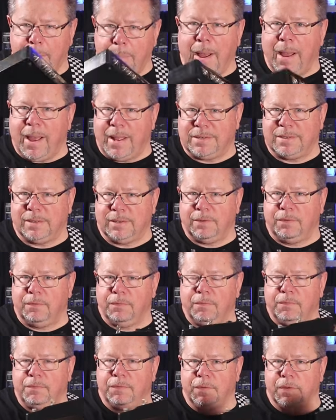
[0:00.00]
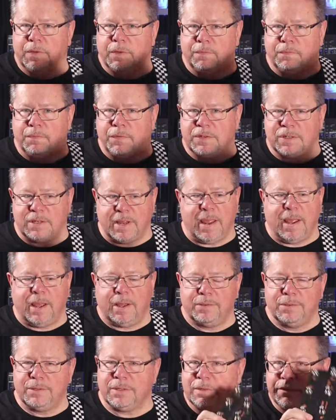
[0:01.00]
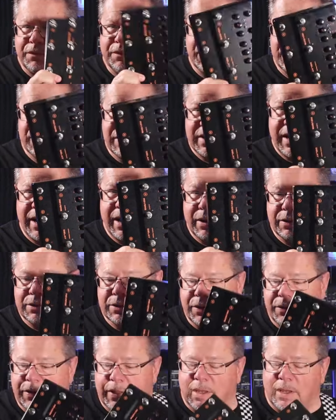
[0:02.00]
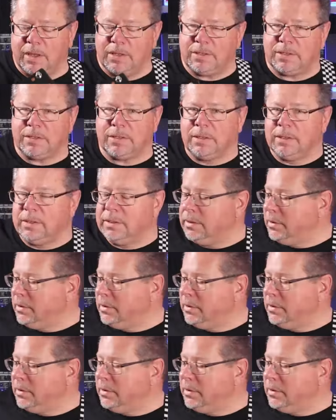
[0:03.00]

but for, for sounds, for sounds on this,